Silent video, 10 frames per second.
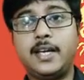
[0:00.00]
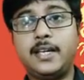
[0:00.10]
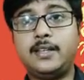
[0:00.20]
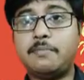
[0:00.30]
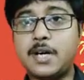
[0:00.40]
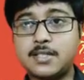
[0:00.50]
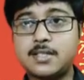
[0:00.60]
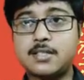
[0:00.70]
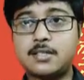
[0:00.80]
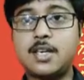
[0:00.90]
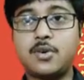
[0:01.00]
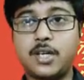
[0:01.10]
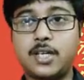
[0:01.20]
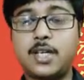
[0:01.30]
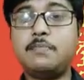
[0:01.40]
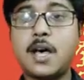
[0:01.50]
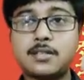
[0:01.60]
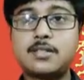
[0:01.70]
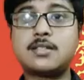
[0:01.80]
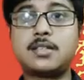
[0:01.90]
in the Marxist theory. In
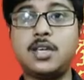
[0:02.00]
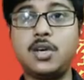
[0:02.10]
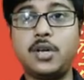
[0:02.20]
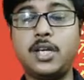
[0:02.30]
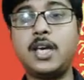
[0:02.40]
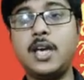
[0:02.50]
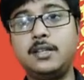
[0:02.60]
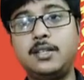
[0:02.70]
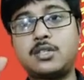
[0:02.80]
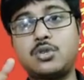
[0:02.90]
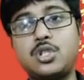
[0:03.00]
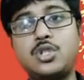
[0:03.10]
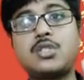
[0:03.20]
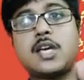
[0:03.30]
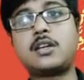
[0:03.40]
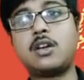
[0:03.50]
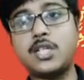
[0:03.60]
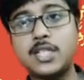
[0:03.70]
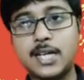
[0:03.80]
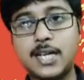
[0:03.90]
Marxist theory, the
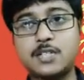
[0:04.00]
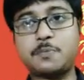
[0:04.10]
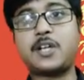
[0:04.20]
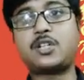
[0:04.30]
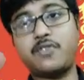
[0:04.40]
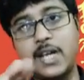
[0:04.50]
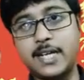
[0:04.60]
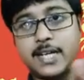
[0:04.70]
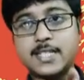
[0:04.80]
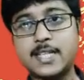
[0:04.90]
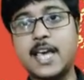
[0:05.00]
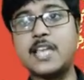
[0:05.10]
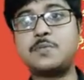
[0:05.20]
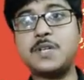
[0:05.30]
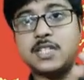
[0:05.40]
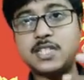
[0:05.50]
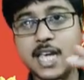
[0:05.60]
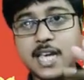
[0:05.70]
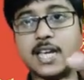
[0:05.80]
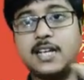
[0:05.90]
socio-psychological aspect of alienation has been
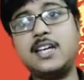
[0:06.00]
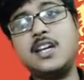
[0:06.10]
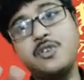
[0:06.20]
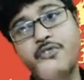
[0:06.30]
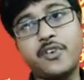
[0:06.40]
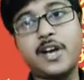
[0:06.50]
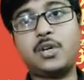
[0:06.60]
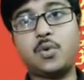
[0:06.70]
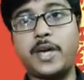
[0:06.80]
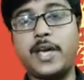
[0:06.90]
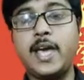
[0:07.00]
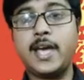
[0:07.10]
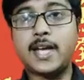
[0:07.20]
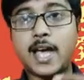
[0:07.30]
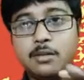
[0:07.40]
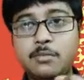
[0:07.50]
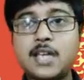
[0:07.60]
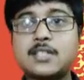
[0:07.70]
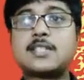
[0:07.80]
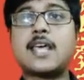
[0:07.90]
taken in a different way. Karl
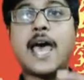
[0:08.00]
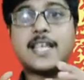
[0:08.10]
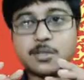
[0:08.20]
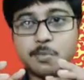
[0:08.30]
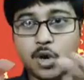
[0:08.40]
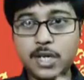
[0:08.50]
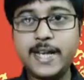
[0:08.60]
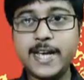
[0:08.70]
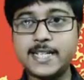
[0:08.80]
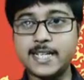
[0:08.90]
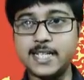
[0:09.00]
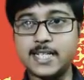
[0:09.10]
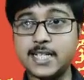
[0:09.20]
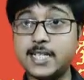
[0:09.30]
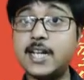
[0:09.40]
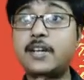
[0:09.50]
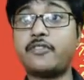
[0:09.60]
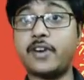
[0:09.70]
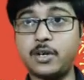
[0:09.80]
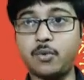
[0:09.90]
Marx has molded it in a
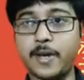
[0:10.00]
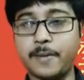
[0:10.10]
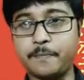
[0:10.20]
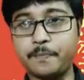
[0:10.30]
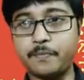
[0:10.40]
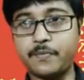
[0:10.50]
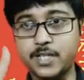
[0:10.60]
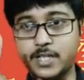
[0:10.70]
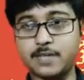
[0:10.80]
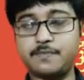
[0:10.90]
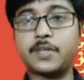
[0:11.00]
different way. First,